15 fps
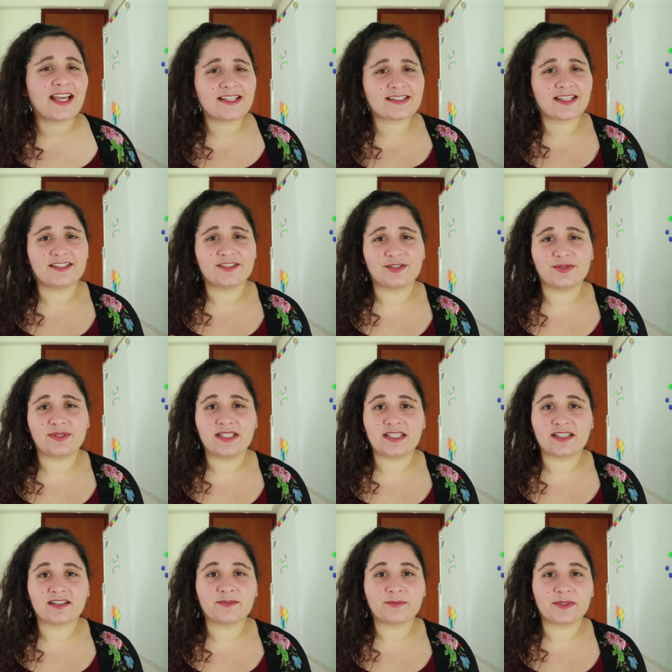as I do
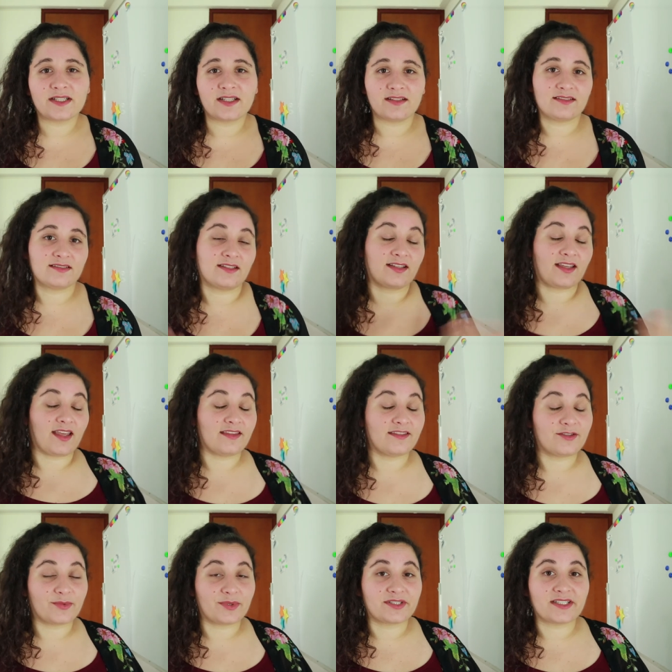here because again
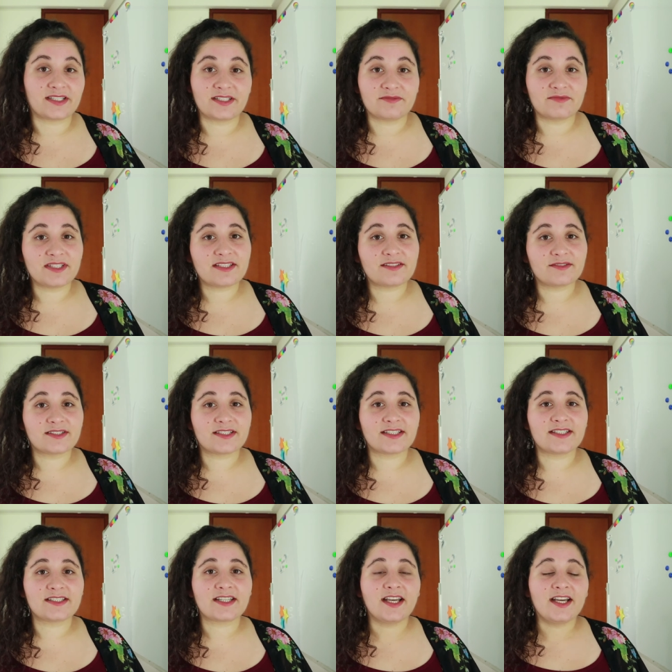there weren't any
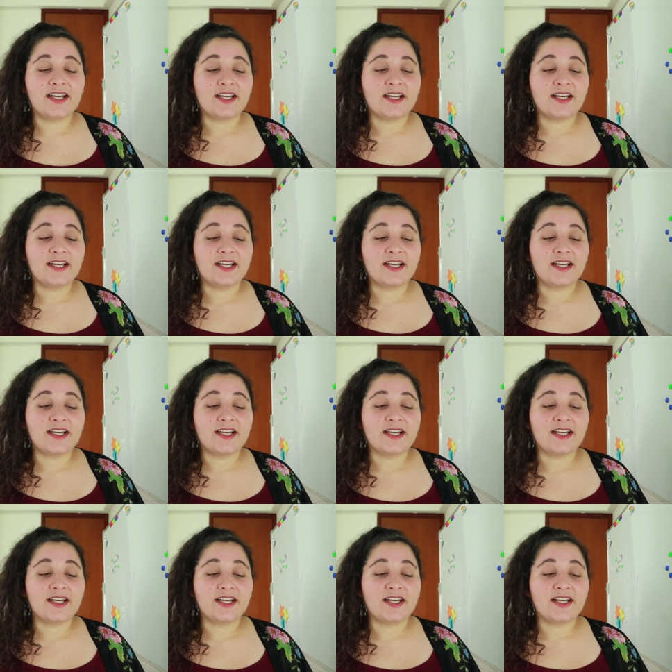resources